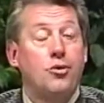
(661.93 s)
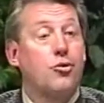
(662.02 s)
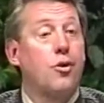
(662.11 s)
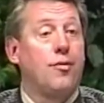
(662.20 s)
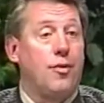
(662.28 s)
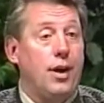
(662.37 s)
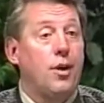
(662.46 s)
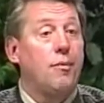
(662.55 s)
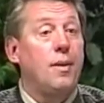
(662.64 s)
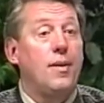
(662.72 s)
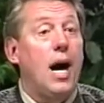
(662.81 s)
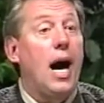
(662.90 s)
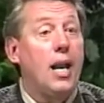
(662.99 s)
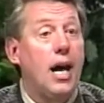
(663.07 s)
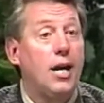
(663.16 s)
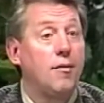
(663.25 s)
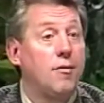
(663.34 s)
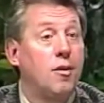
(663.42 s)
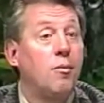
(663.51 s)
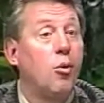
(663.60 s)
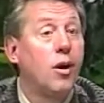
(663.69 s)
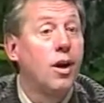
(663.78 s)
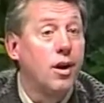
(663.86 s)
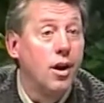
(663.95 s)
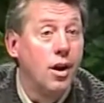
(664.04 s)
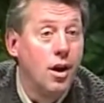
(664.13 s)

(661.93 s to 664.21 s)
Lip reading: Truthfully, it'll be the highlight of their morning.